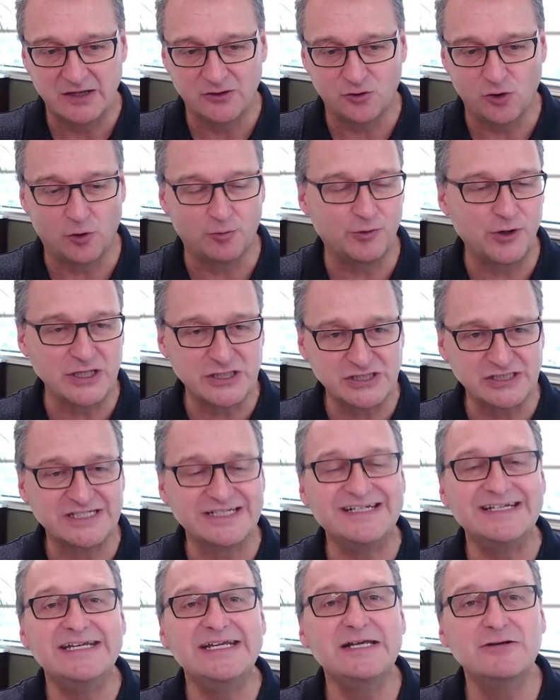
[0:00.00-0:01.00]
corporation
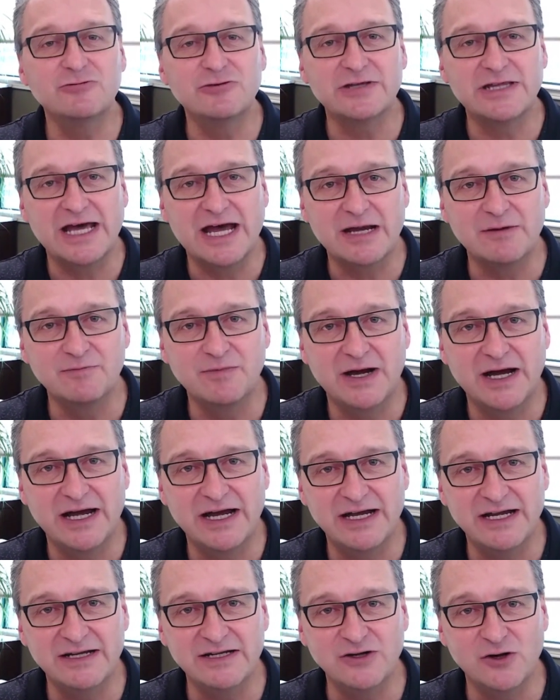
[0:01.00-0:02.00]
can deal with that
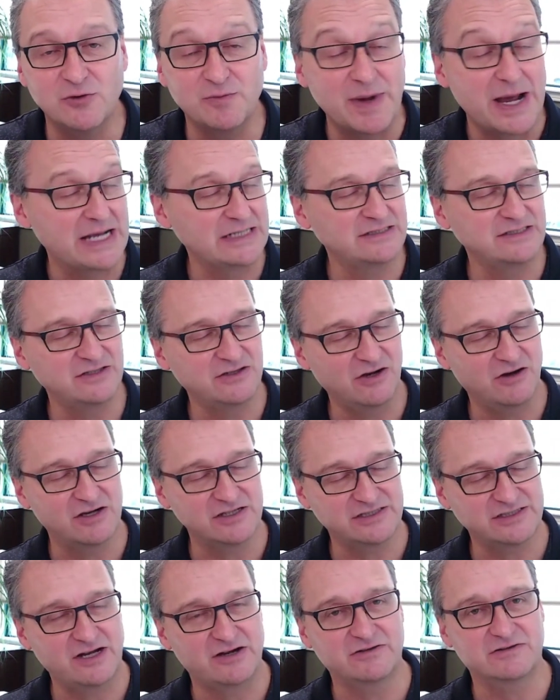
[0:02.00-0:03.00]
by passing
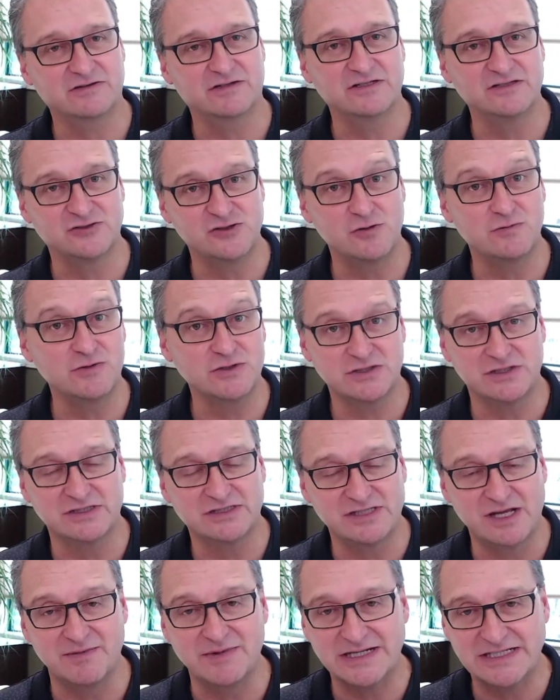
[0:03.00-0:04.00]
costs down to consumers to
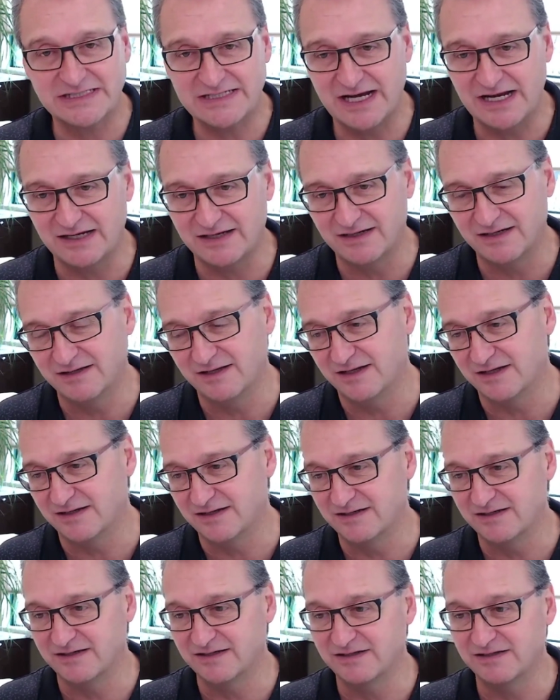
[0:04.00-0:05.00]
some extent, and they
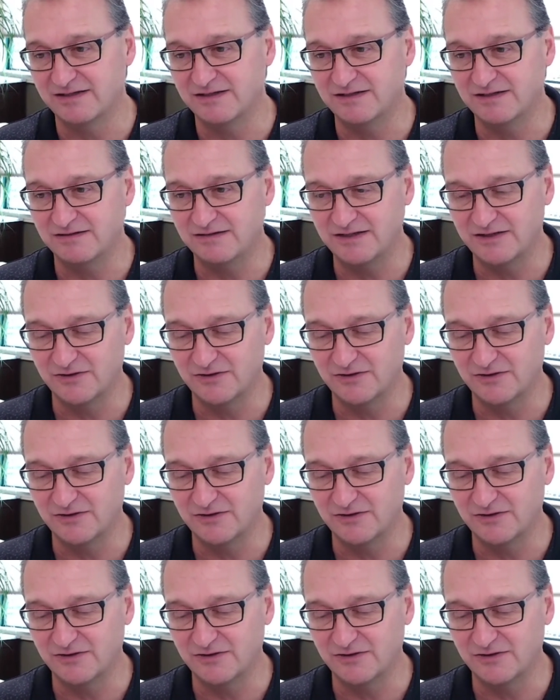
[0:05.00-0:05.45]
can